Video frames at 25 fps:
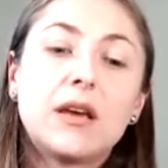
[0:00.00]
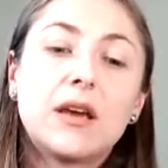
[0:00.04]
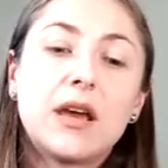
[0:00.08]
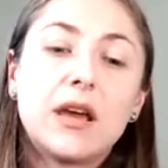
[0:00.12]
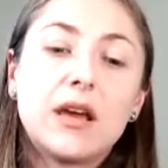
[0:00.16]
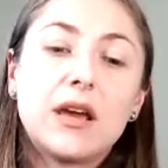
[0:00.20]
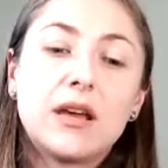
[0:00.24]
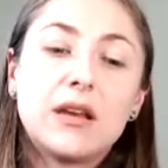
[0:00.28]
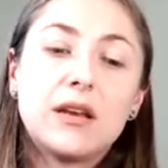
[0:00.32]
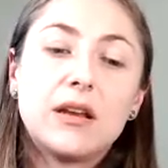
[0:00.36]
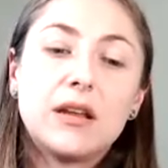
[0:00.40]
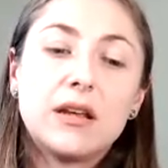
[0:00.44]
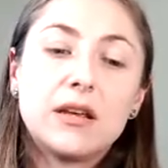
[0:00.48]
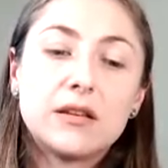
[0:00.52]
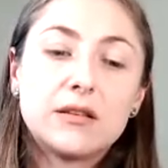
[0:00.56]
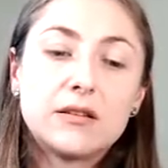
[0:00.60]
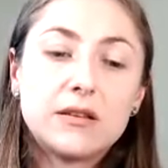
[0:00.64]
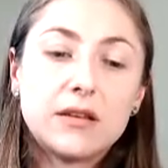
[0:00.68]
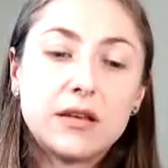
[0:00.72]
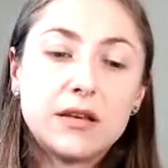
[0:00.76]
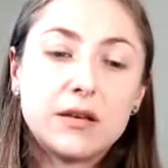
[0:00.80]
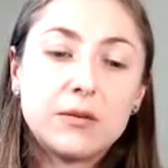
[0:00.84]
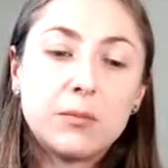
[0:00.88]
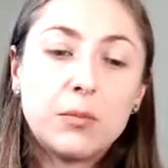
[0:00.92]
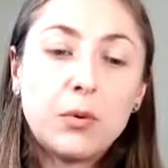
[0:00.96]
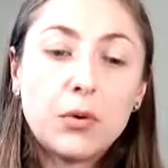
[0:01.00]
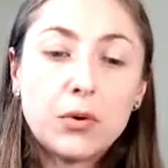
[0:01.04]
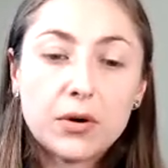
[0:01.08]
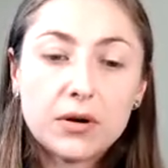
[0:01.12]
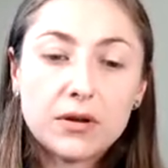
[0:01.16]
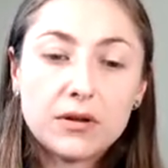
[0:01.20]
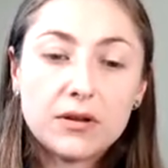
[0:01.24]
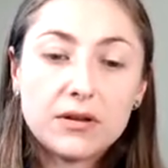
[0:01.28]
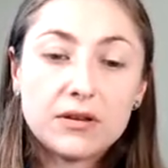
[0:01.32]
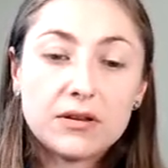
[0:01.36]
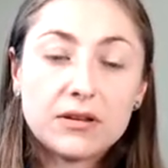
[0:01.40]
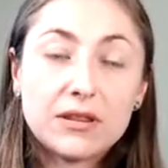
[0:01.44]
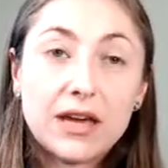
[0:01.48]
And it's
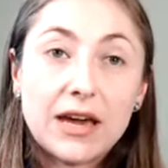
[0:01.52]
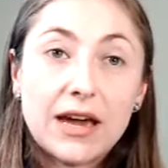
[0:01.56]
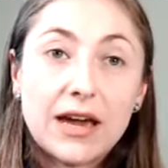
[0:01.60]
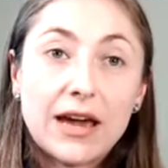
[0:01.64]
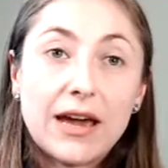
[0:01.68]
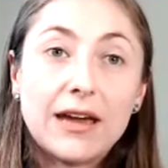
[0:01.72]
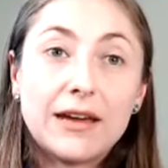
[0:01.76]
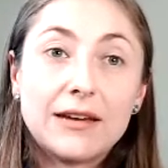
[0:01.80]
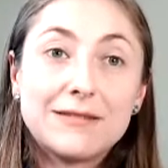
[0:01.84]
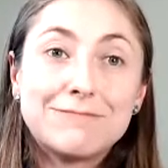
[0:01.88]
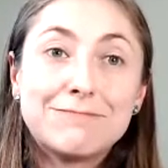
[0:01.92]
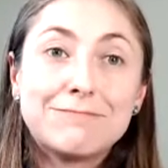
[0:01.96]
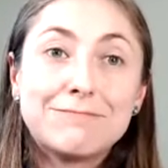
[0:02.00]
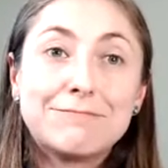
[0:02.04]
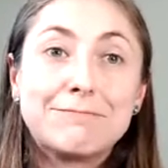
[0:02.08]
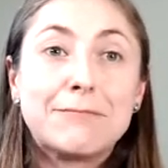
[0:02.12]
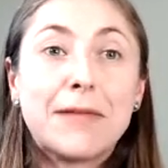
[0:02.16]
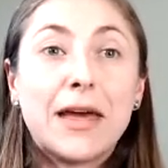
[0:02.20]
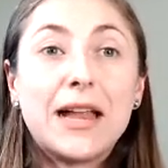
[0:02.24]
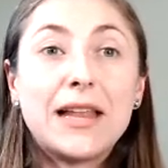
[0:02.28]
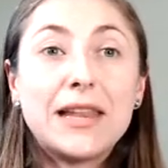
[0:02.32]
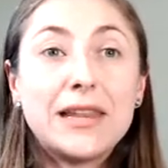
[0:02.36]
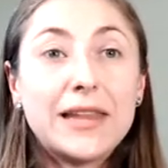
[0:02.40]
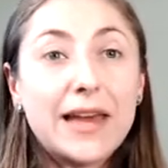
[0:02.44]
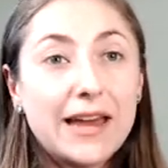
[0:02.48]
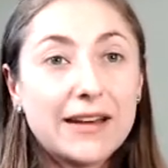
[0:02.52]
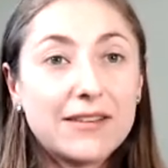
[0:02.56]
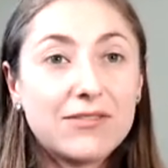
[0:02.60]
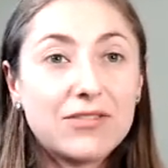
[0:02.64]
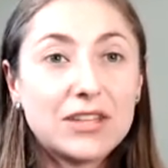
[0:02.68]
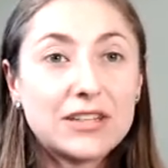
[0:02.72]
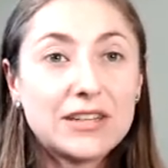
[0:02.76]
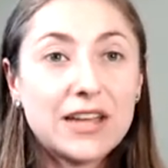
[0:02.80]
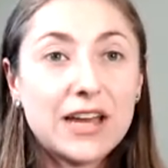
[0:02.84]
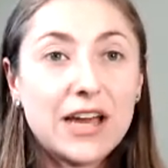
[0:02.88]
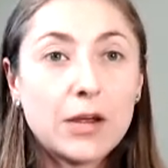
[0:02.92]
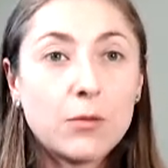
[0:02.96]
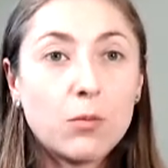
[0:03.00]
important that a lot of the
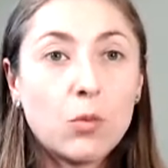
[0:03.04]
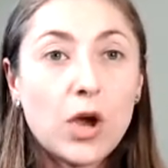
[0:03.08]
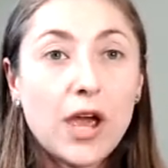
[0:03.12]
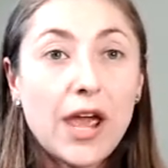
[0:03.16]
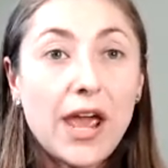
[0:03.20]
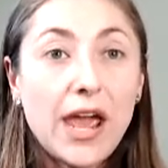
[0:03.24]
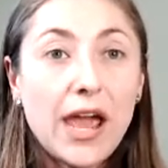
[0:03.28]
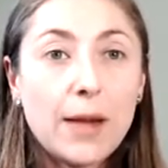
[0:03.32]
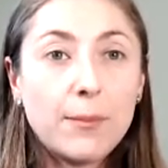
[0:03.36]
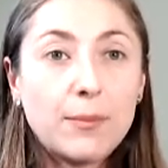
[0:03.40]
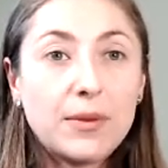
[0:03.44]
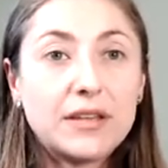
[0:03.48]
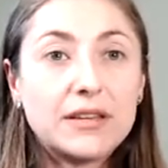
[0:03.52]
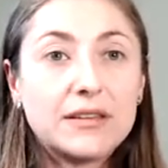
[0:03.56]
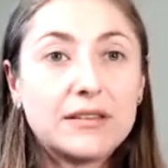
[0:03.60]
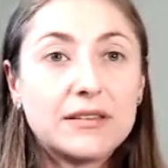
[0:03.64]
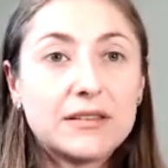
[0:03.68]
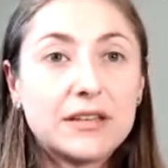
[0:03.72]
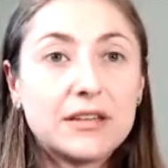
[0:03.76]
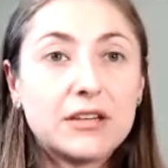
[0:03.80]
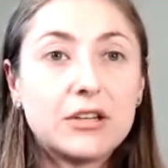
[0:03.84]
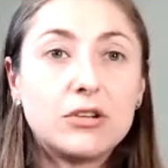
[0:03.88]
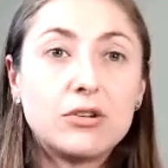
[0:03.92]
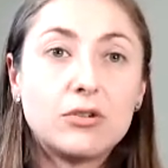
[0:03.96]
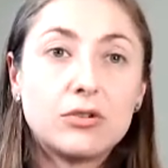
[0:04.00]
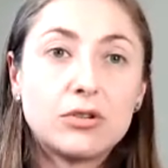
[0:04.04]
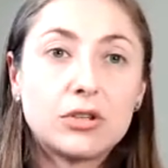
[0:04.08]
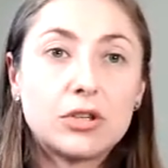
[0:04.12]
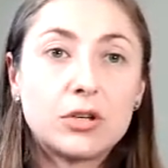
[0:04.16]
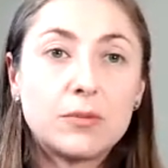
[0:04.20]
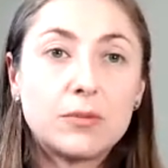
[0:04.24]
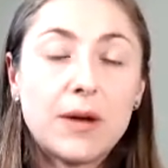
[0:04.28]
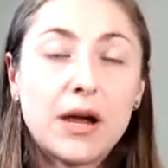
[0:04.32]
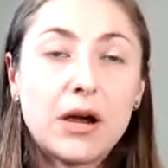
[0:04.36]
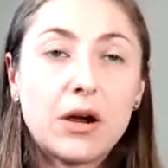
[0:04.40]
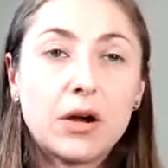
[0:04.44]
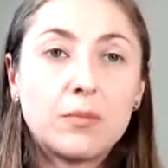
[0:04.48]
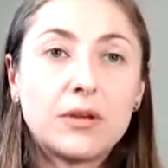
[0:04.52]
time what happens in a nuclear
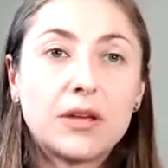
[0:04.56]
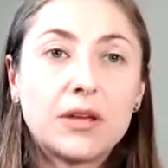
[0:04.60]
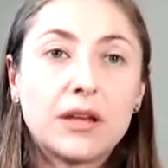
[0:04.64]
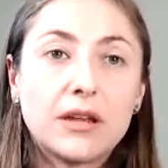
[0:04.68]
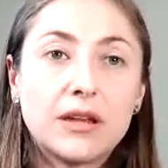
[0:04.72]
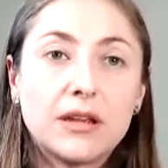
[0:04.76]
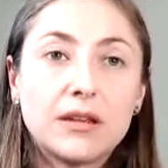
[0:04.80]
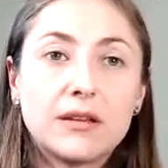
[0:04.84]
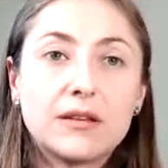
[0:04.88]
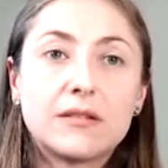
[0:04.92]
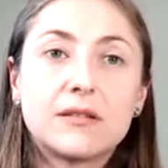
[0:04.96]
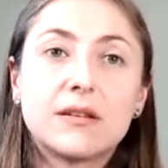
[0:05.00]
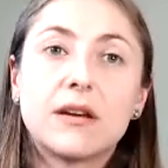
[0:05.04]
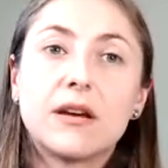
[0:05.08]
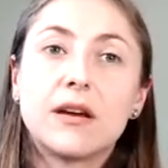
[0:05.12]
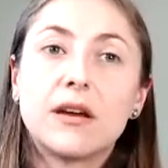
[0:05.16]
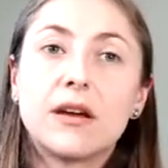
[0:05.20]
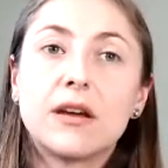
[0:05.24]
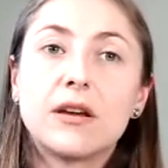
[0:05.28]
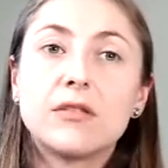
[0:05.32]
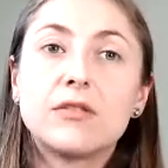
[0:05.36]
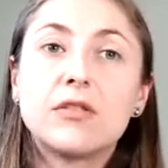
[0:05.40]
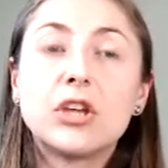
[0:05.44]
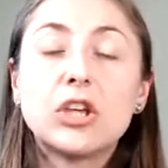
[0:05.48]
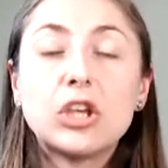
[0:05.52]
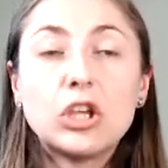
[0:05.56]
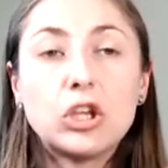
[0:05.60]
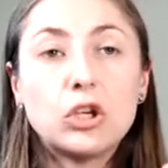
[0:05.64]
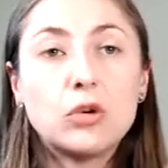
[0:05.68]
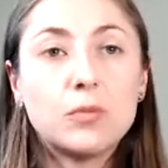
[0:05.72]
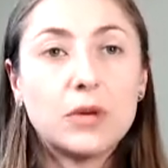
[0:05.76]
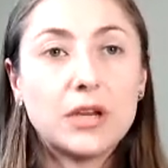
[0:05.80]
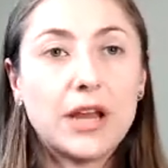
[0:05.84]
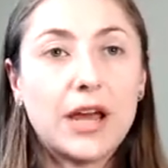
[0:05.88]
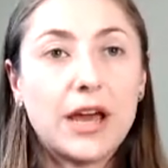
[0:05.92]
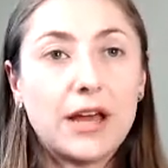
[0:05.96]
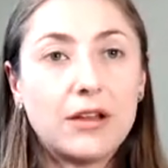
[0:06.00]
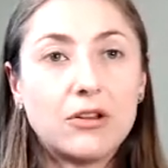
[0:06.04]
power plant is the
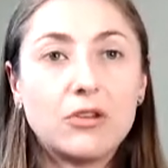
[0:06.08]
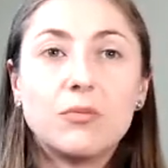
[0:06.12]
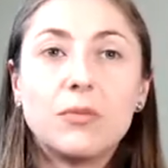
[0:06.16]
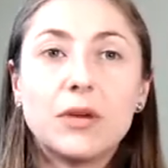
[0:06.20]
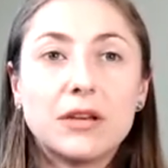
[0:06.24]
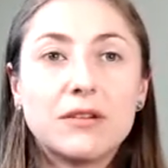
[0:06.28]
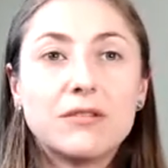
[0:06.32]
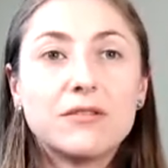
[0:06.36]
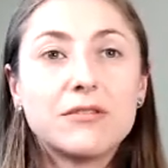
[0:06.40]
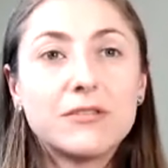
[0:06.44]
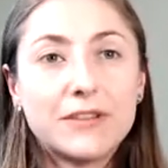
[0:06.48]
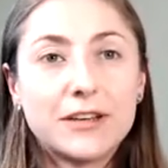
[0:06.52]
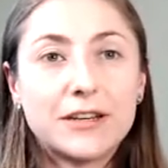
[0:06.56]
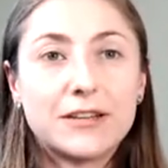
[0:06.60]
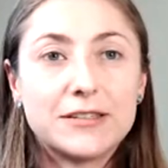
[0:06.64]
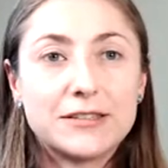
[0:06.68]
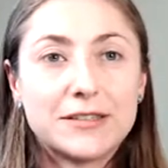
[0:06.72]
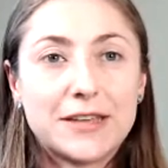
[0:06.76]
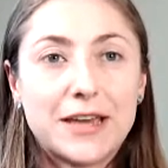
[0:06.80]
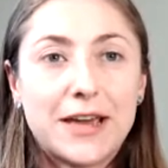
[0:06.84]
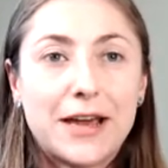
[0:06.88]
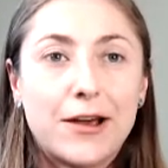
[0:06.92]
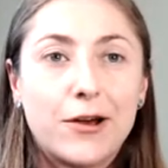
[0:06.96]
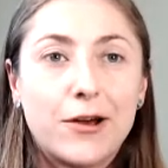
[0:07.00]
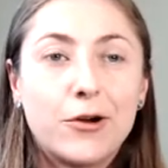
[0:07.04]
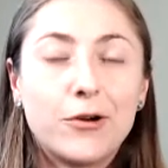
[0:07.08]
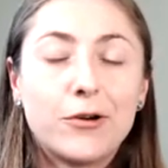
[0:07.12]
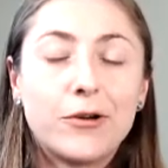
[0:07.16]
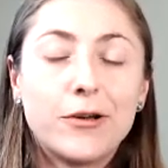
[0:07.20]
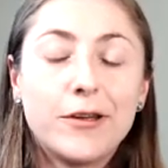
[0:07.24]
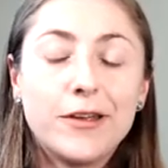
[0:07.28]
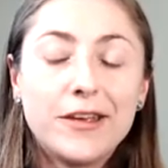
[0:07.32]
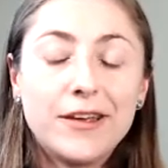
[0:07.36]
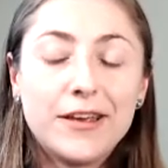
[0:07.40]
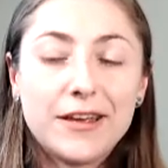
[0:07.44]
human element fails out.